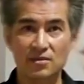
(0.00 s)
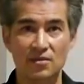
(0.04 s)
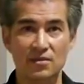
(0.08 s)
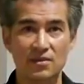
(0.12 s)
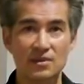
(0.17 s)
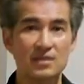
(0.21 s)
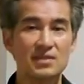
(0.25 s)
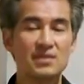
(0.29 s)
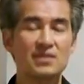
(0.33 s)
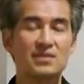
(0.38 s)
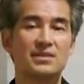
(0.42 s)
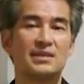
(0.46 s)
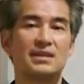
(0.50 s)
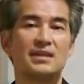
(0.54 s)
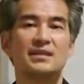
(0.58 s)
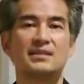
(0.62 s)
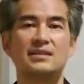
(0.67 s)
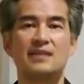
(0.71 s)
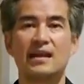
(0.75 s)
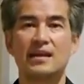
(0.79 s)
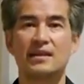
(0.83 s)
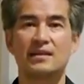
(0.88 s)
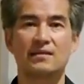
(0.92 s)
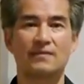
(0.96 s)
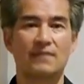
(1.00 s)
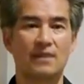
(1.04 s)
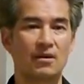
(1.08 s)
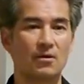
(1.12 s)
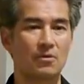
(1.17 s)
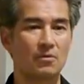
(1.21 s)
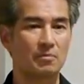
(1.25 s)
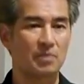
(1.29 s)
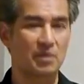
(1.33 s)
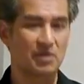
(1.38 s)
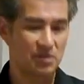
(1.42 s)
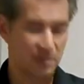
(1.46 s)
so this is the intent of
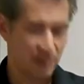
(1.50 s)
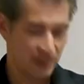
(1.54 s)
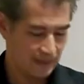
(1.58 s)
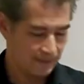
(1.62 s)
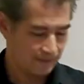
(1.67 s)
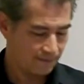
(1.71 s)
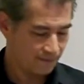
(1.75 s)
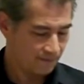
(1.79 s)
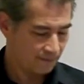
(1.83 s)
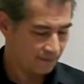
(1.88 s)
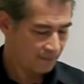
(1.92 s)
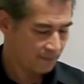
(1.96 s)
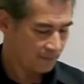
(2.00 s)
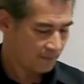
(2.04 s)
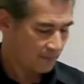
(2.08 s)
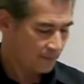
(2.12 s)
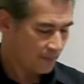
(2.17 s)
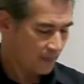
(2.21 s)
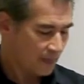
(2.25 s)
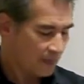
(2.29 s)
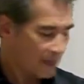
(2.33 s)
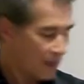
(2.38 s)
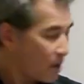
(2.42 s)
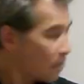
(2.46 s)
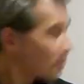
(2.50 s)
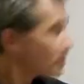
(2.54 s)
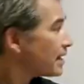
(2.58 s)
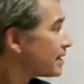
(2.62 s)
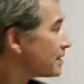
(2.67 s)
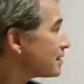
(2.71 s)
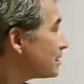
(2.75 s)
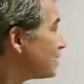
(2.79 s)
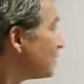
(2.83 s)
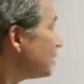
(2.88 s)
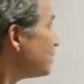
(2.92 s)
arrow pushing. Okay, so